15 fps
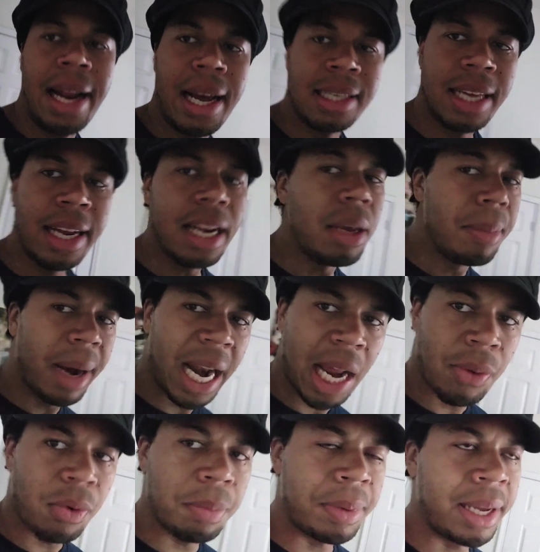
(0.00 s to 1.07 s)
as anybody
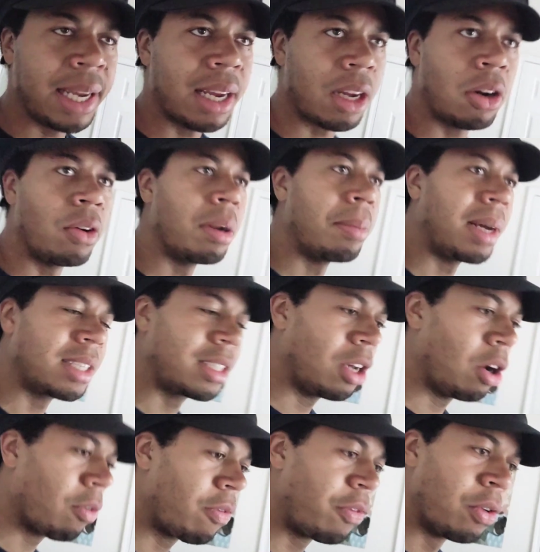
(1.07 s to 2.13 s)
would be, including
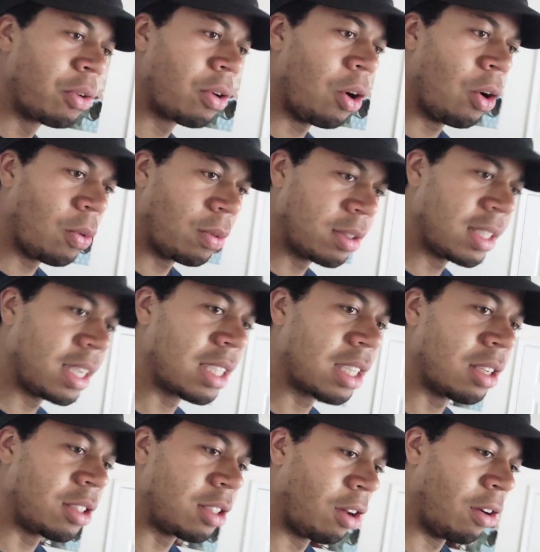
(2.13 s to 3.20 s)
myself, Foucault was just
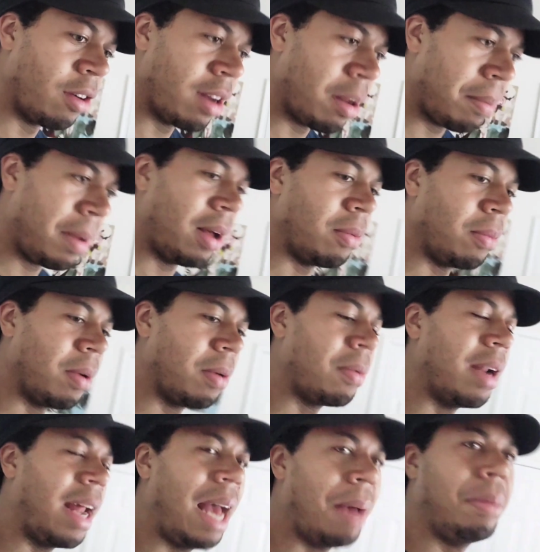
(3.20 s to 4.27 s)
concerned about what
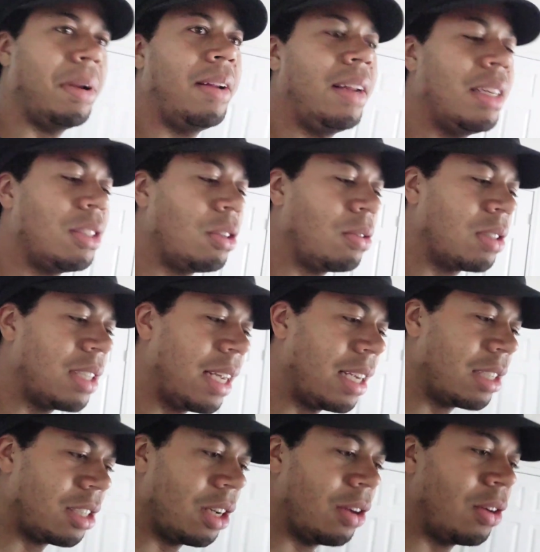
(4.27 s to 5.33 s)
would happen if these two seeing
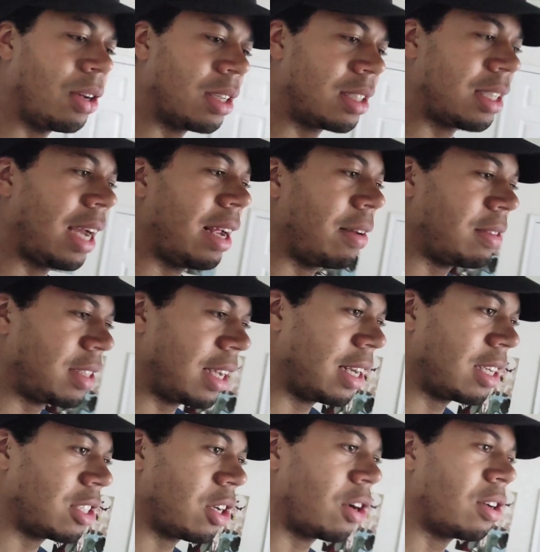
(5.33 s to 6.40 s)
each other, the sight of seeing
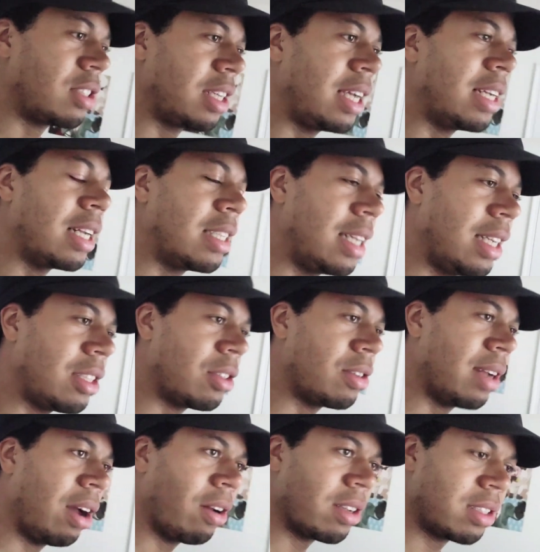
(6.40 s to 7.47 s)
each other, seeing the t-shirt
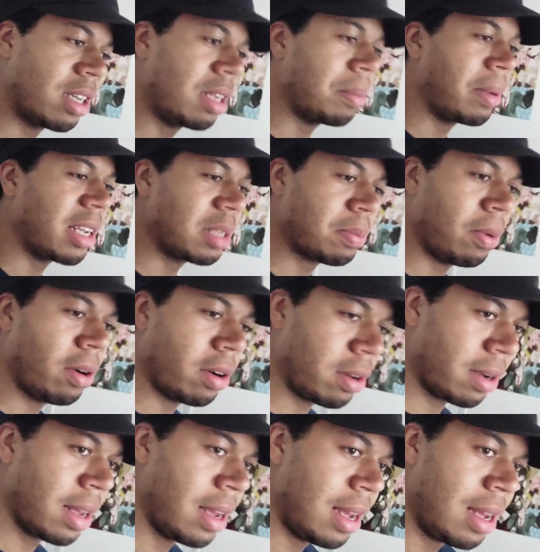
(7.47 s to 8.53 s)
all of a sudden being
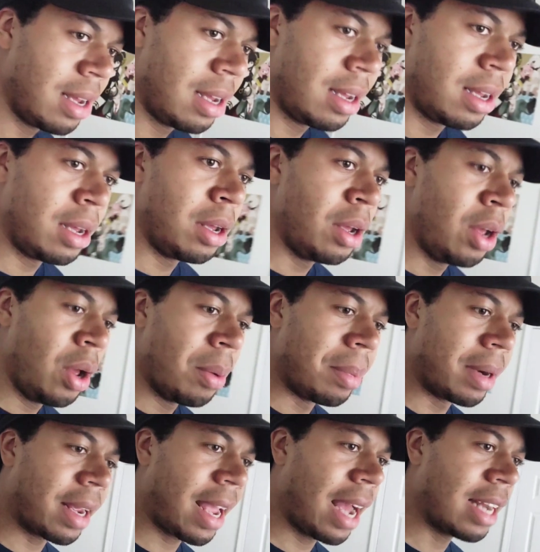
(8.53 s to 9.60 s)
spoiled. But
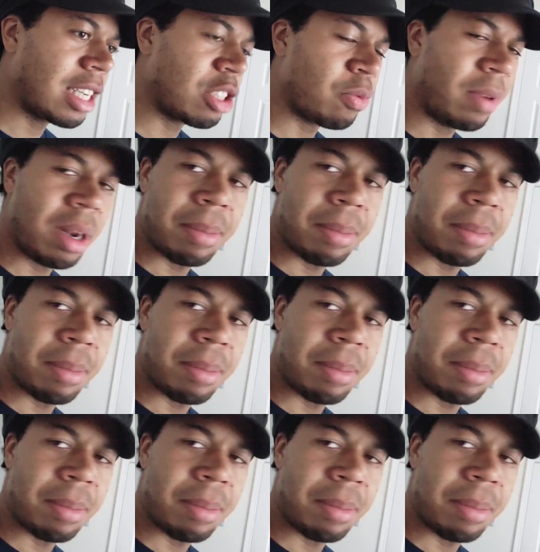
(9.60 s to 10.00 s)
it kind of just went